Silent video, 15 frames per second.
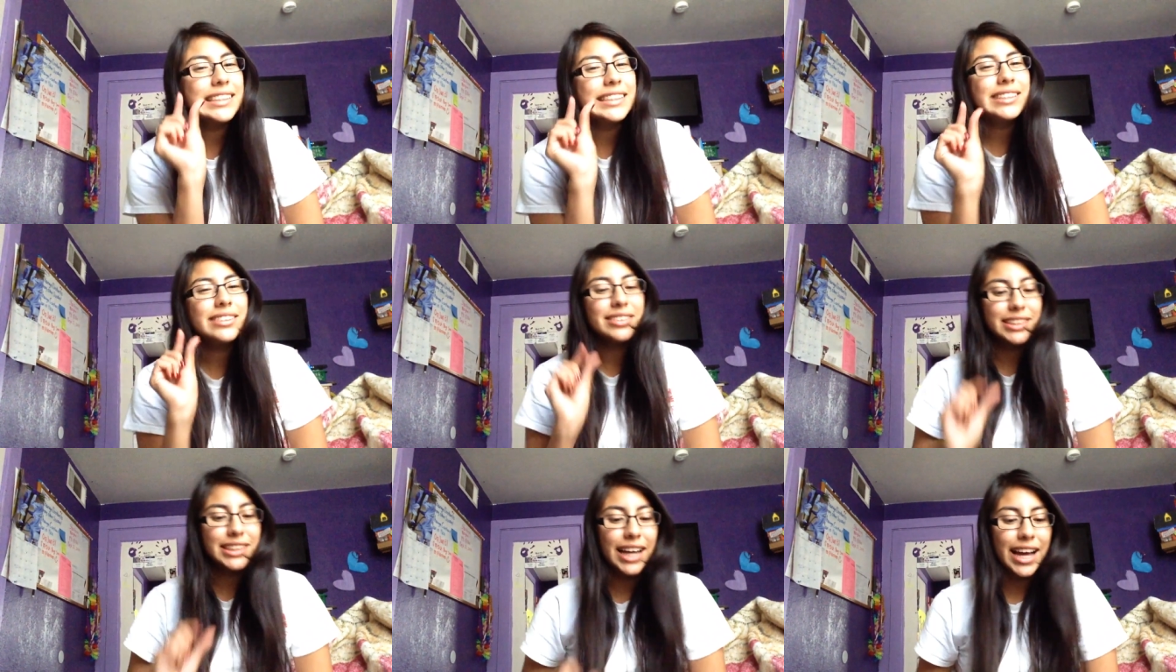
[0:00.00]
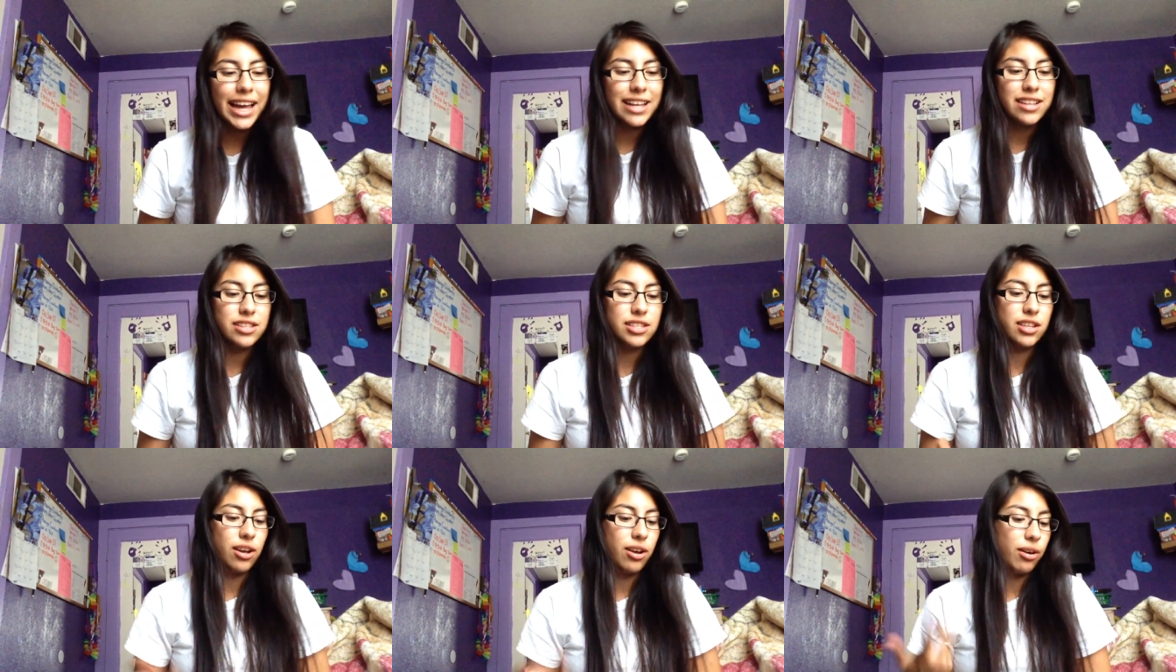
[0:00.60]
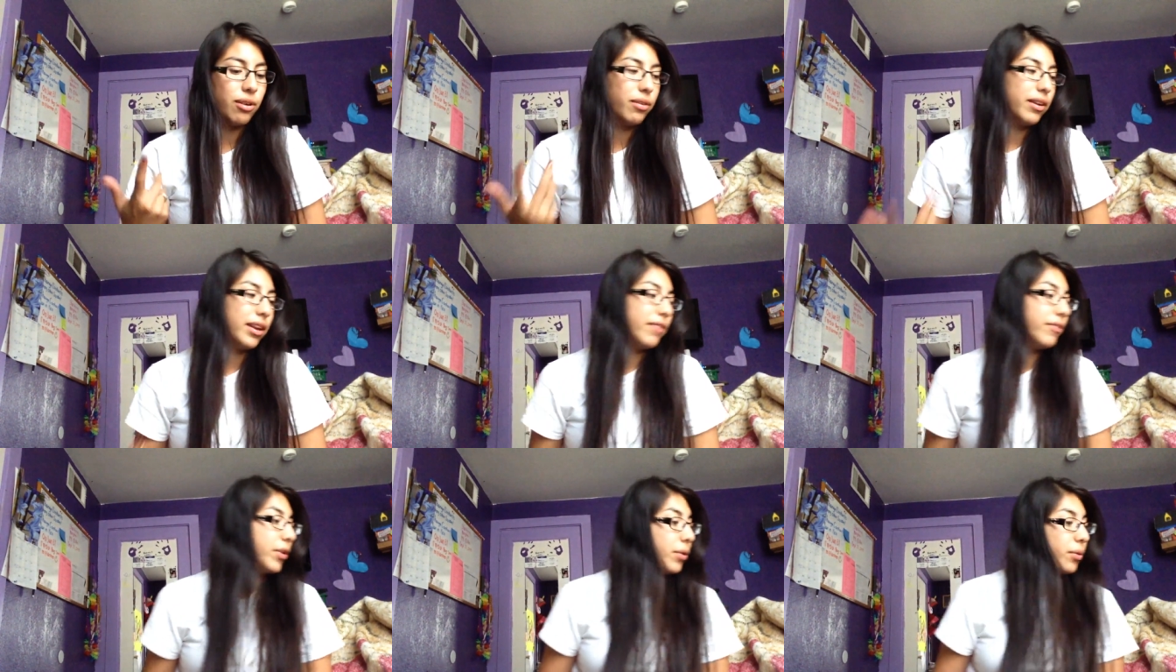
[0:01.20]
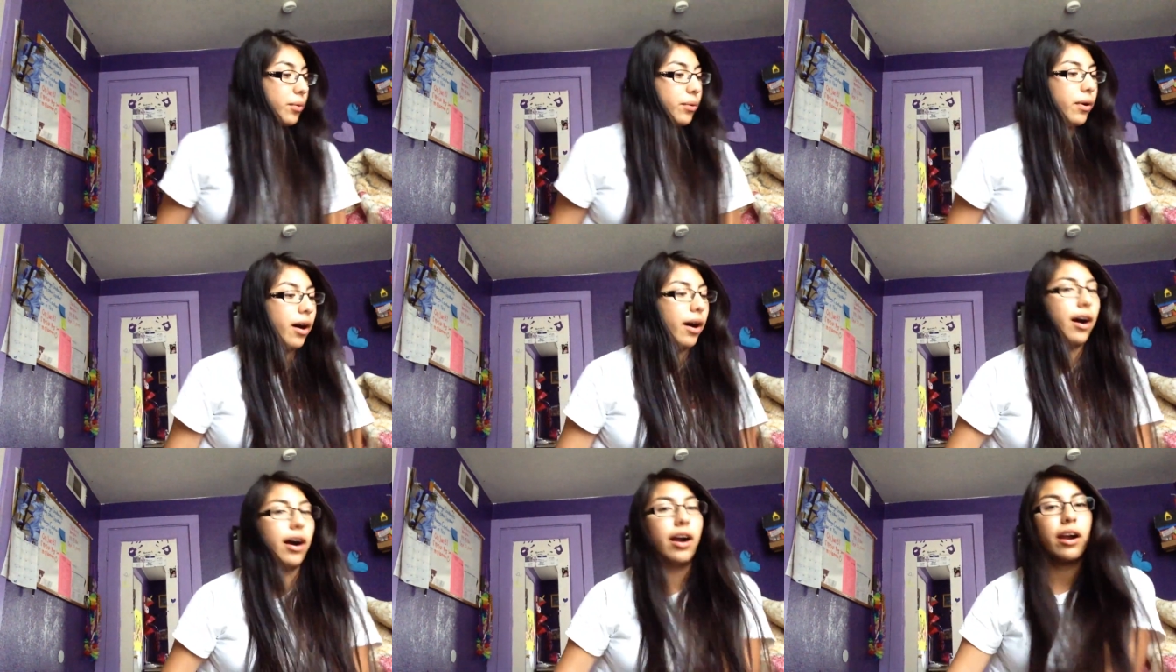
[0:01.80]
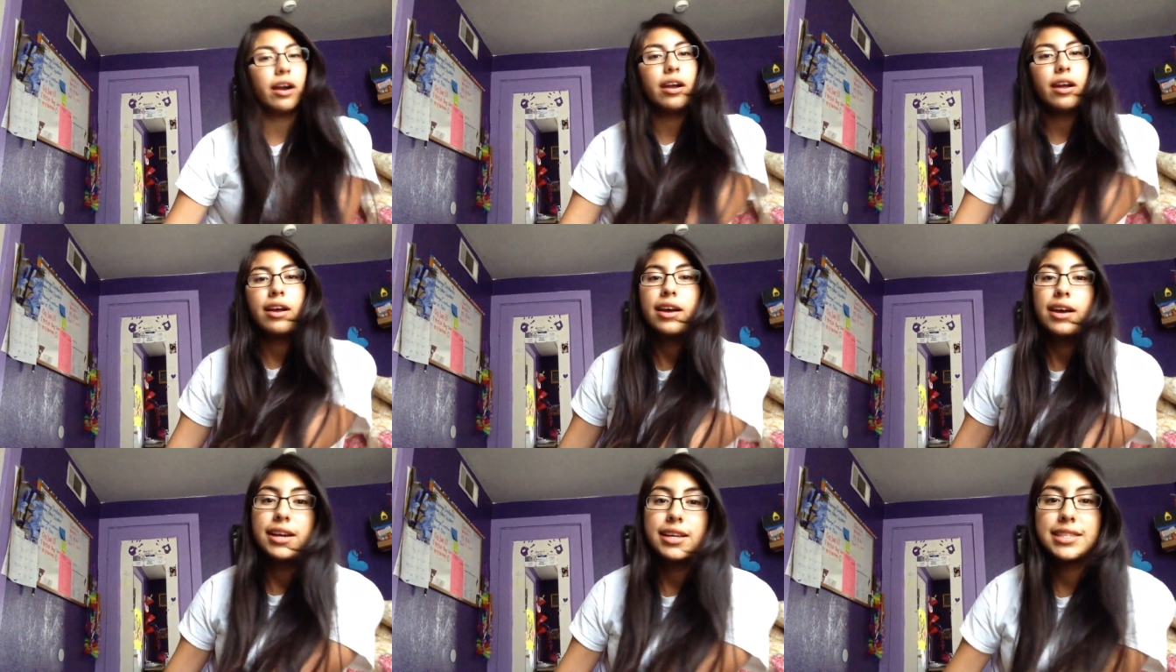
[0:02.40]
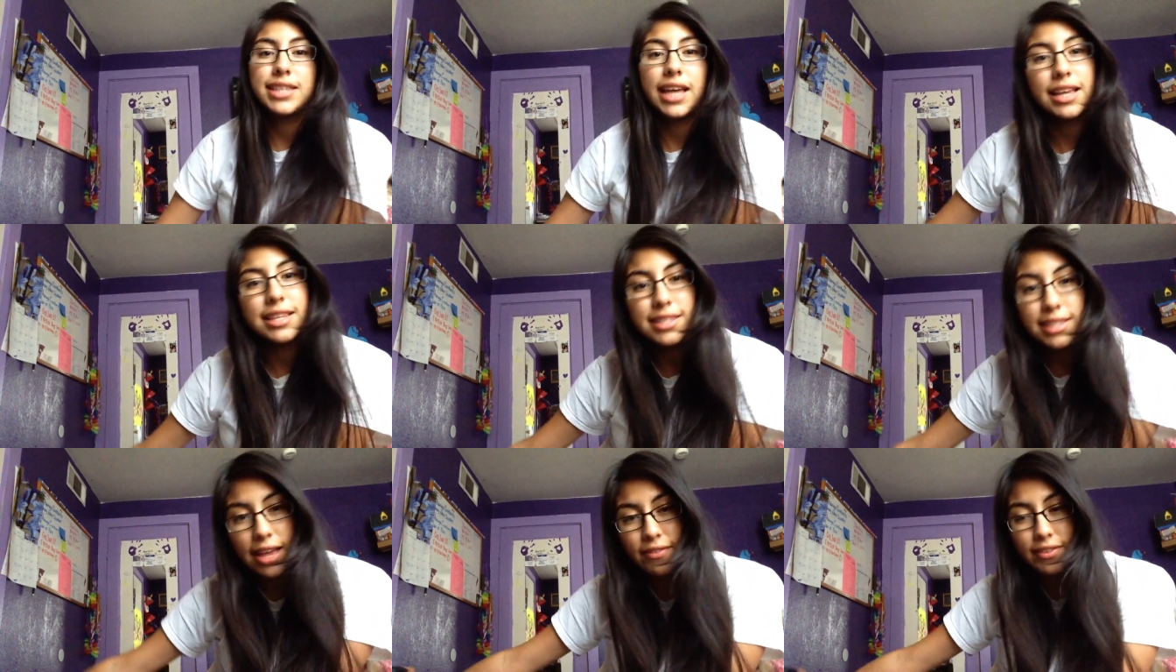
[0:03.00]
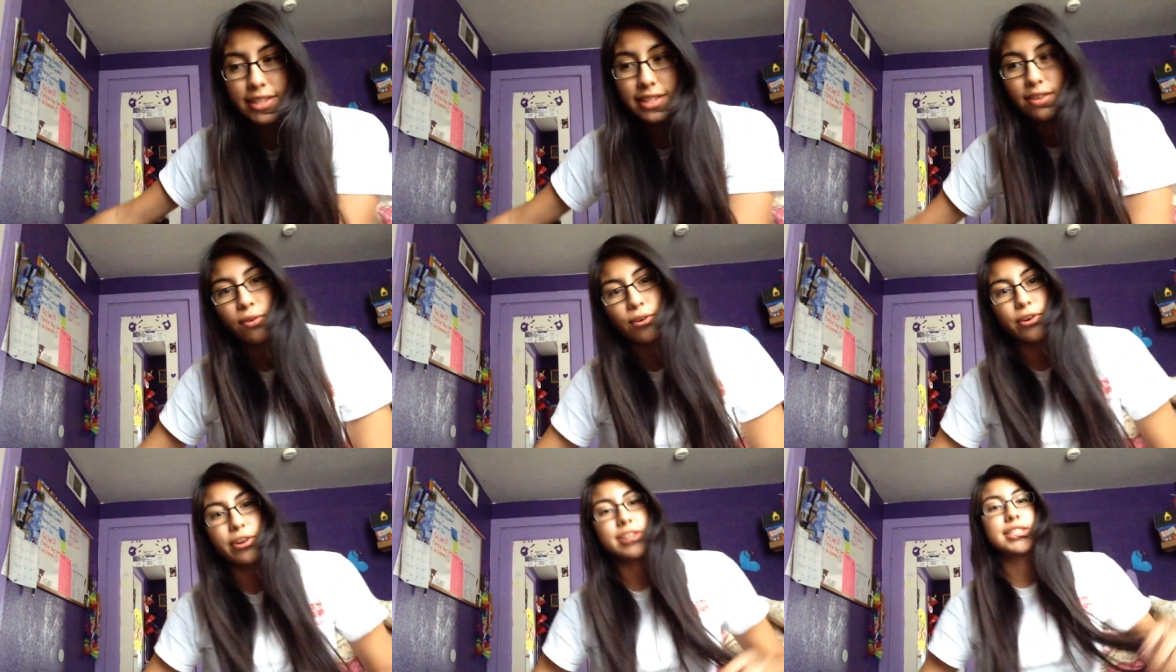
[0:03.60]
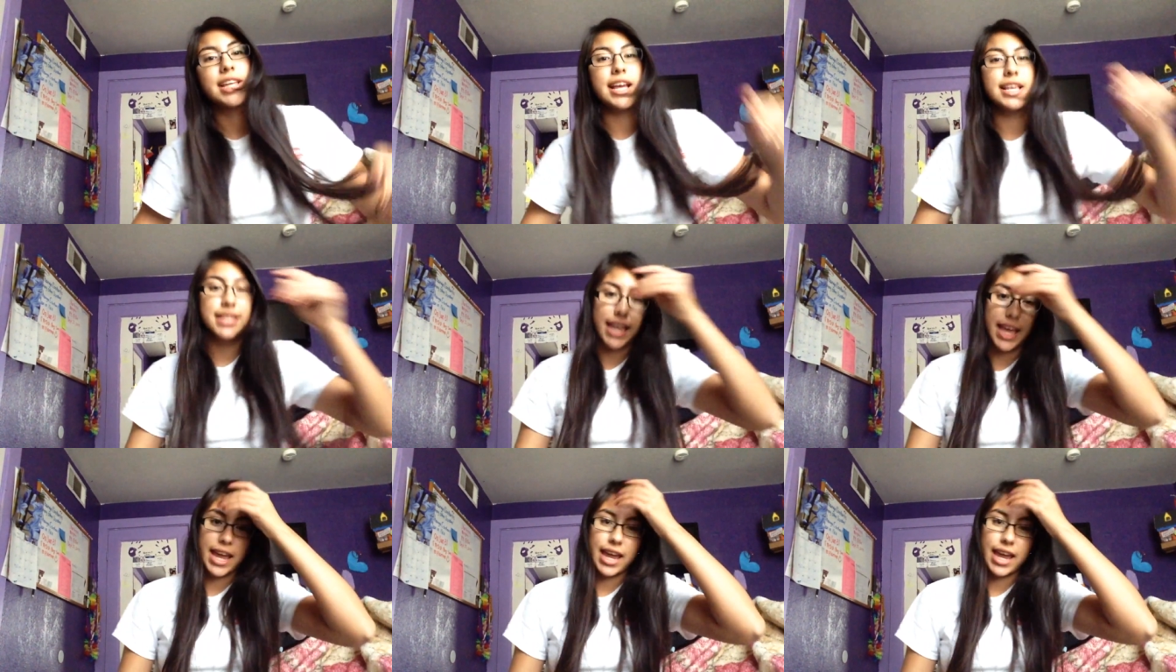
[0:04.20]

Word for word: a little tight, so if you are a size 7, order size 8.